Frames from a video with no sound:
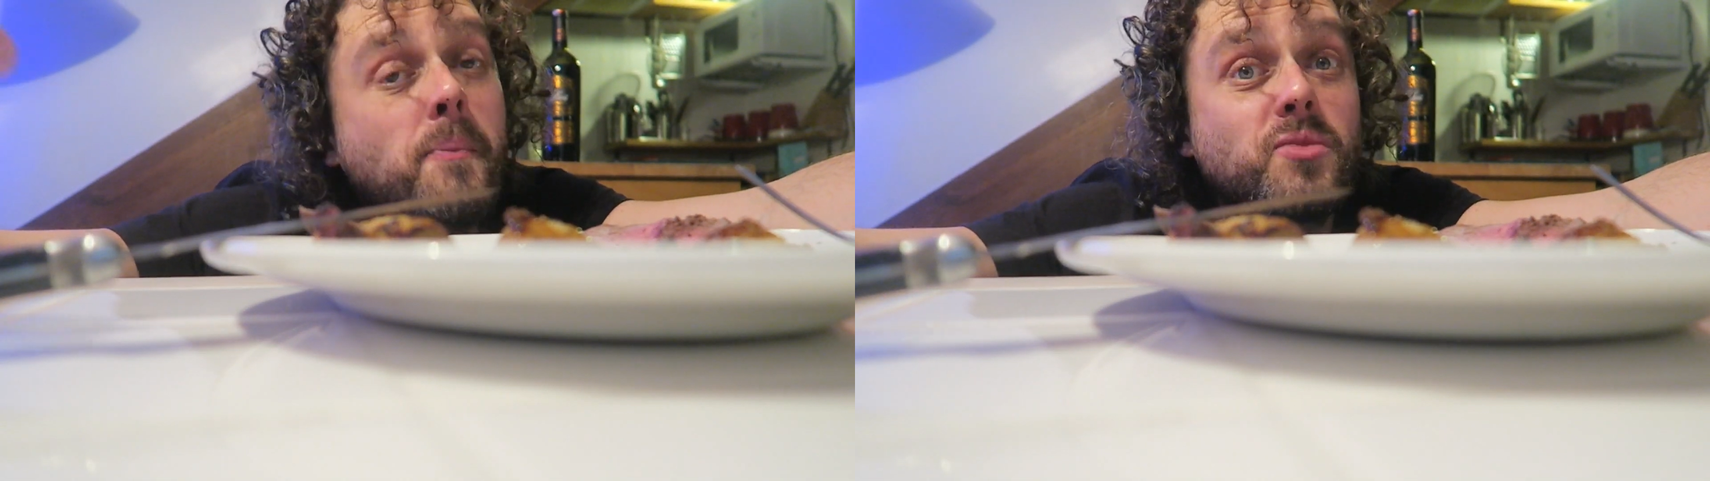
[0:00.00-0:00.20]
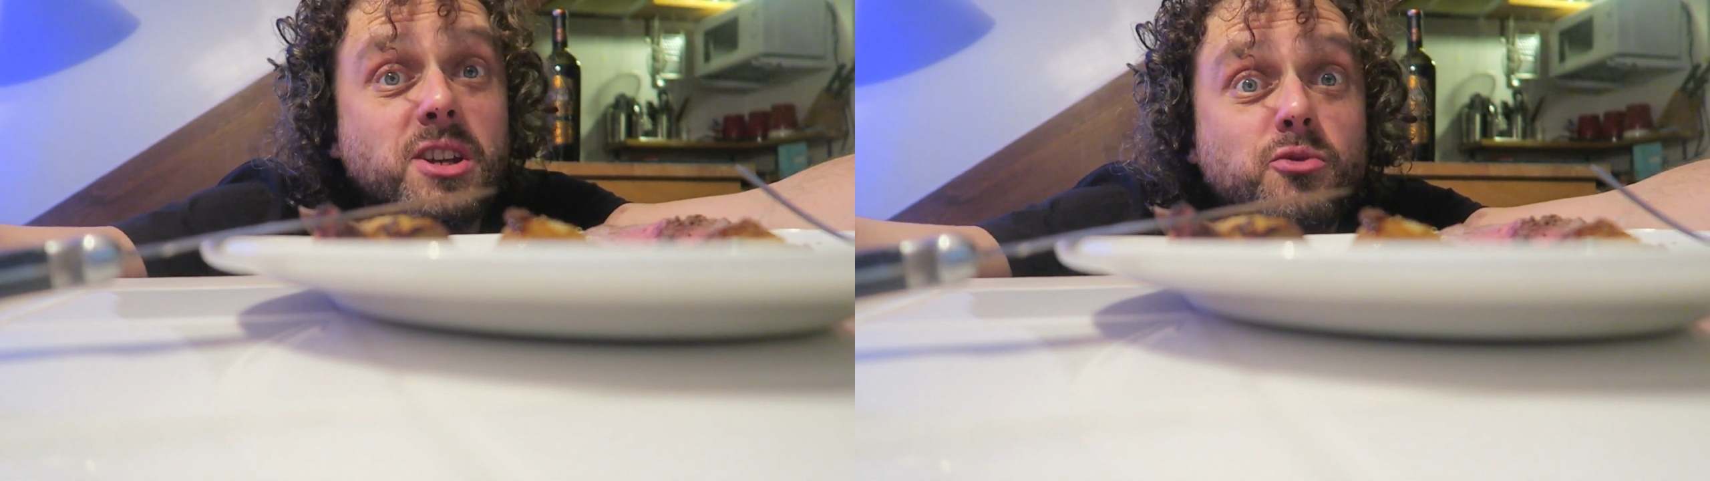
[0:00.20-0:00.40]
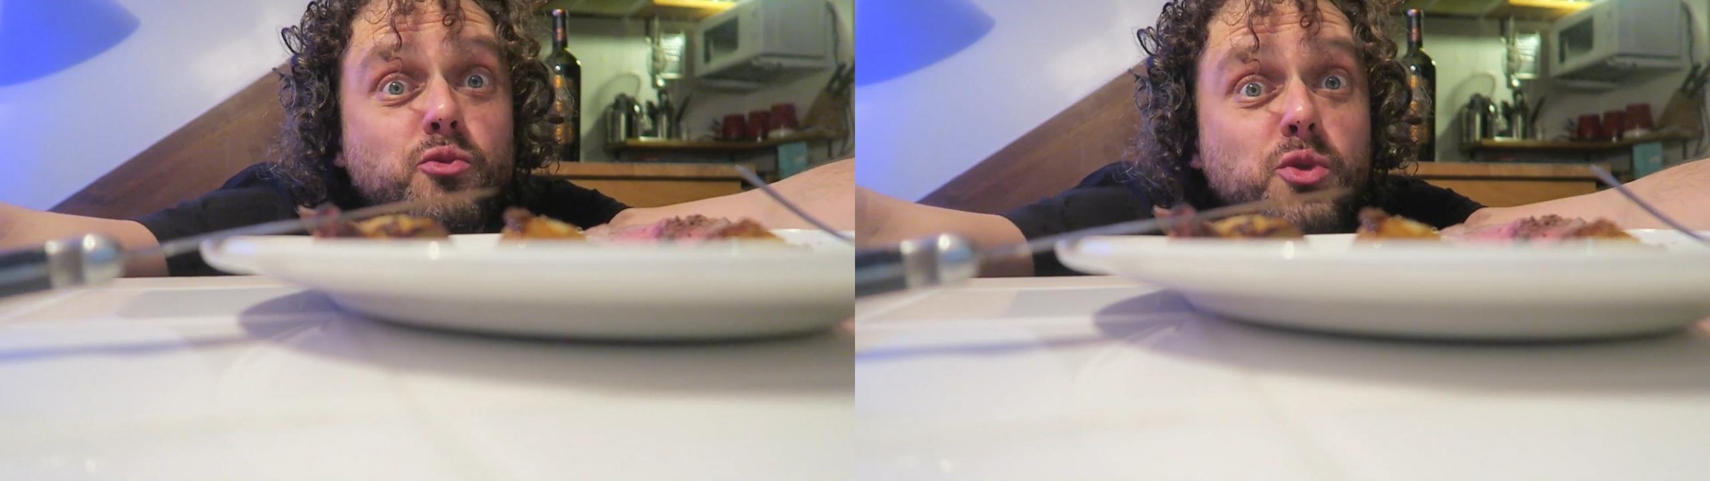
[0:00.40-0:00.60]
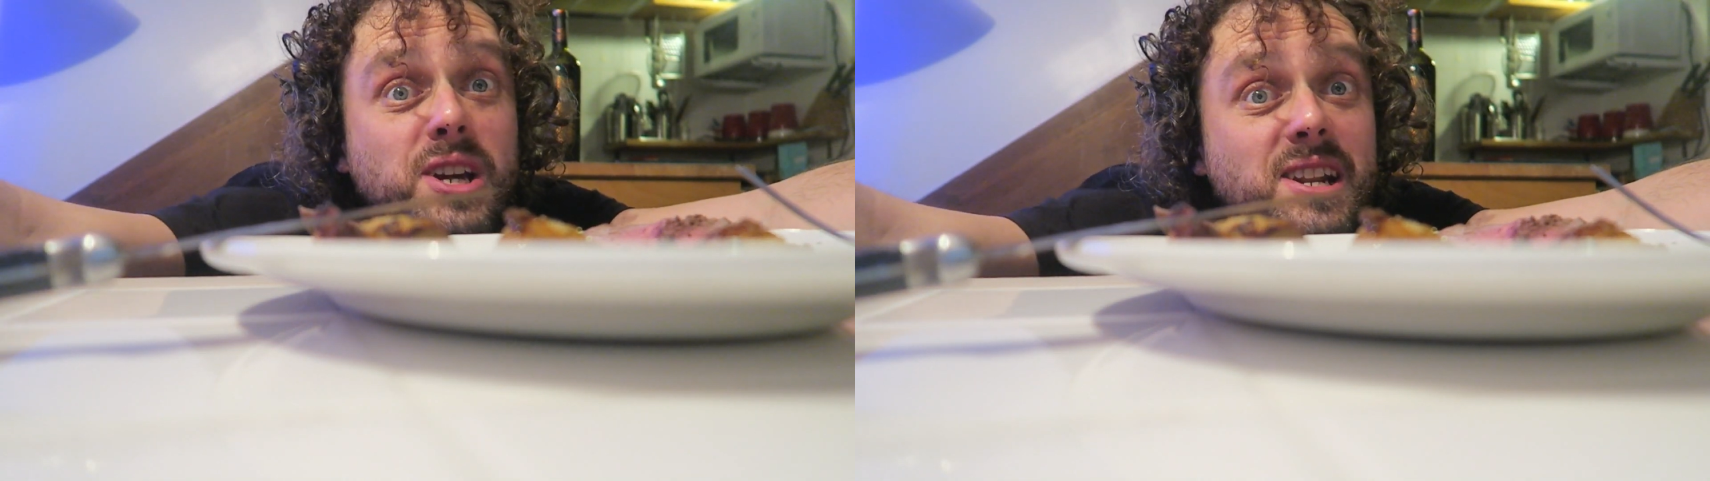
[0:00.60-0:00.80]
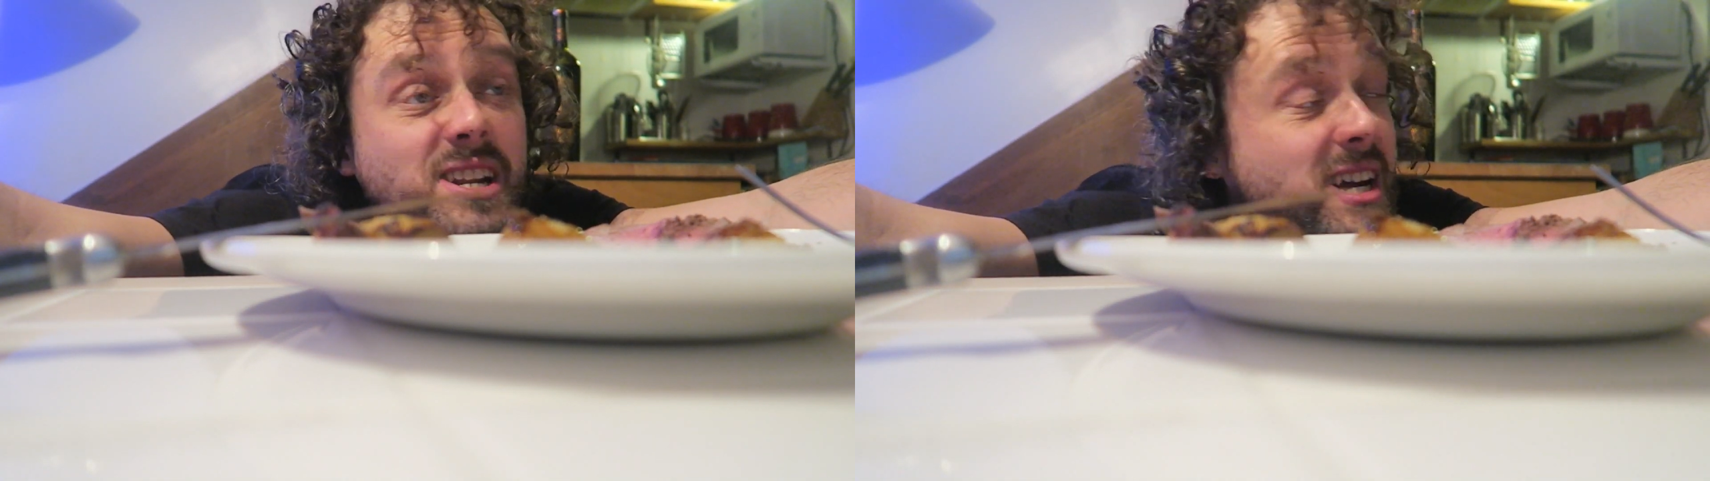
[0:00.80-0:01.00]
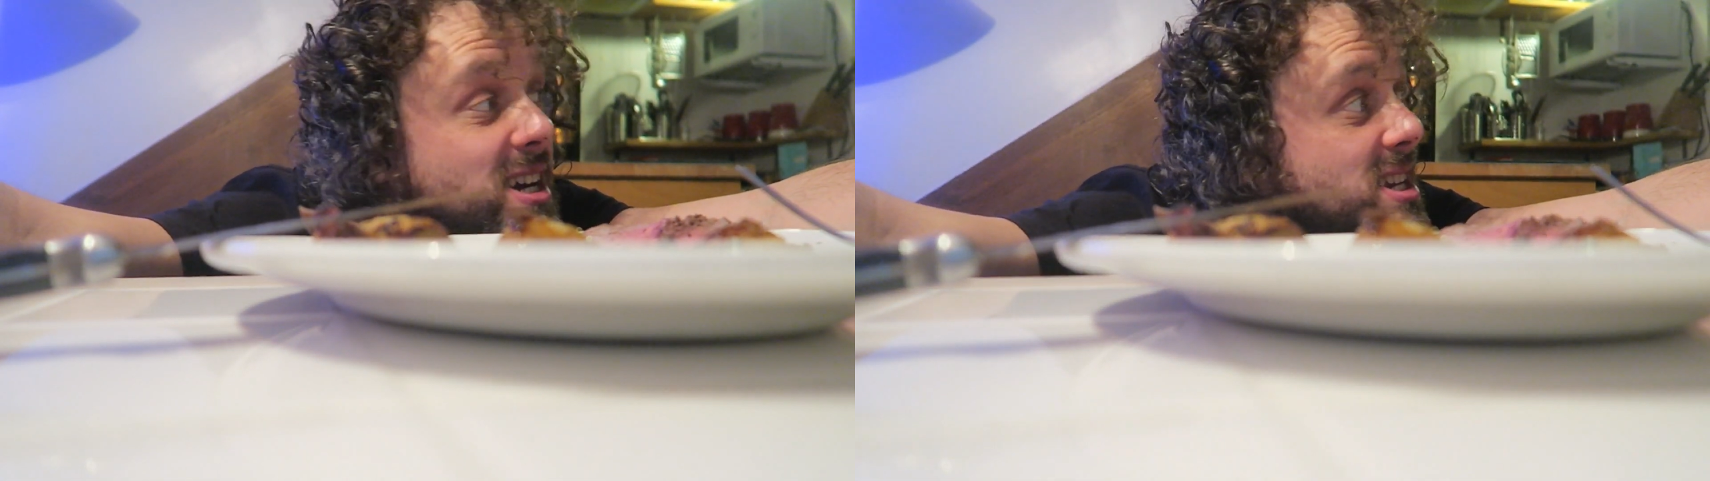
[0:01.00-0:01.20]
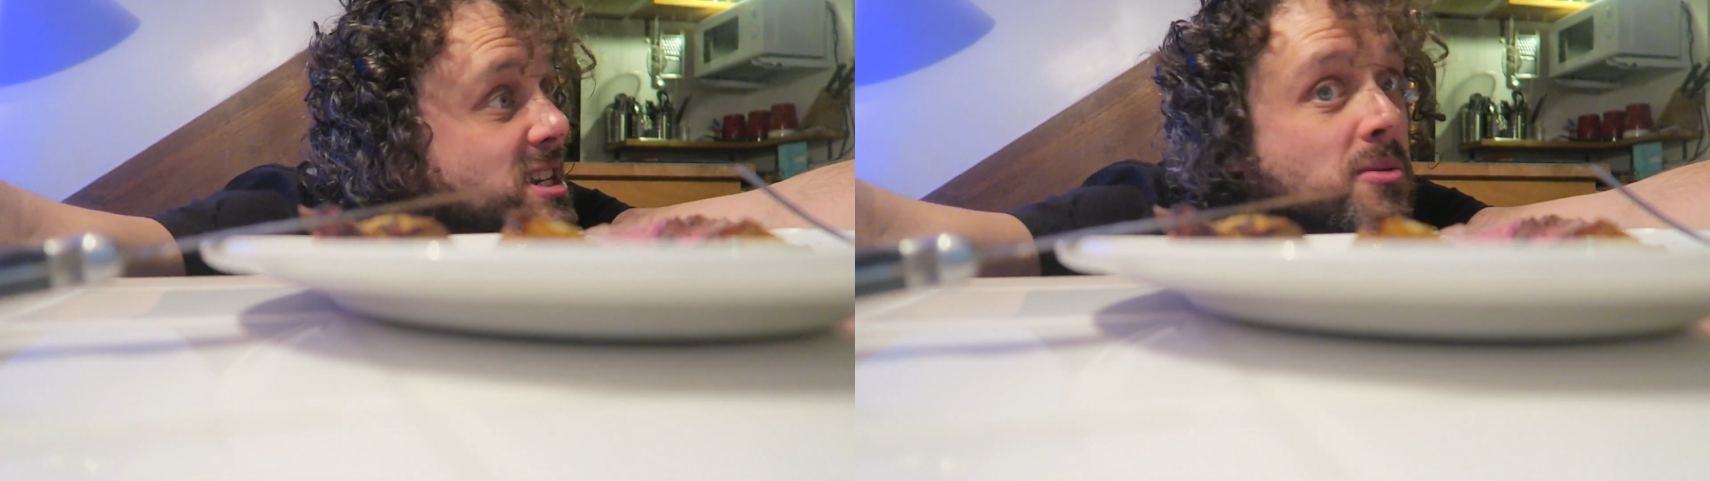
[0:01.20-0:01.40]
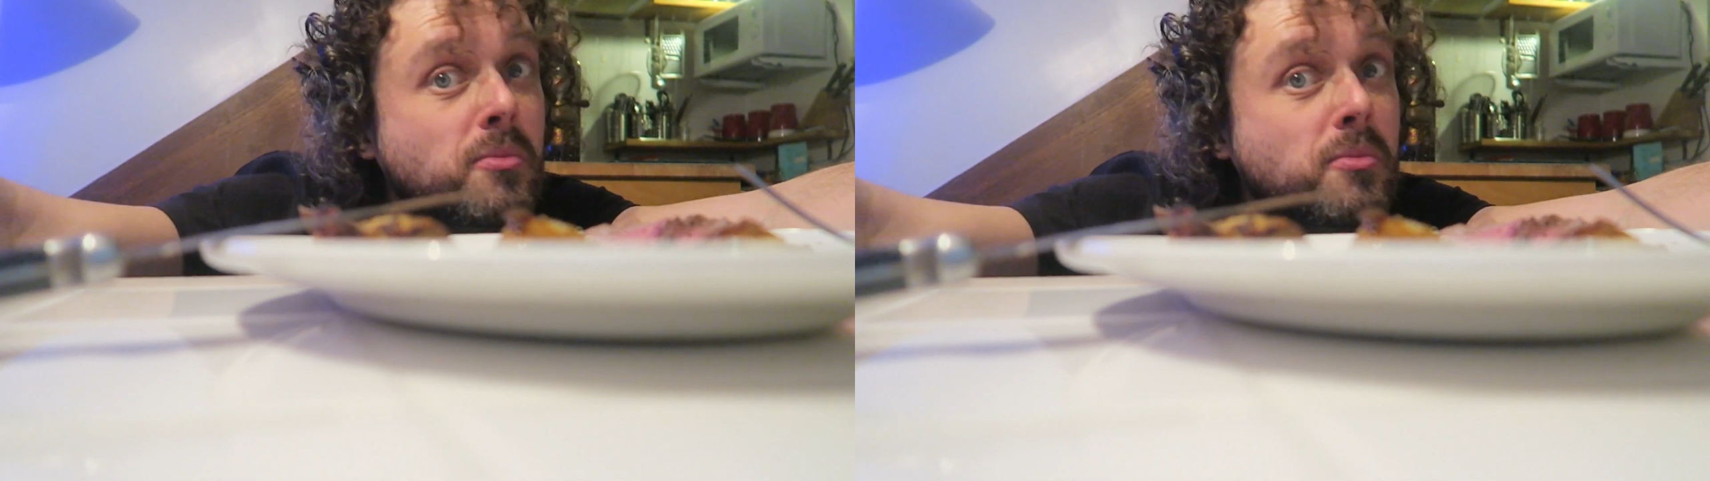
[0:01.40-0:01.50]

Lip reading: That's really nice.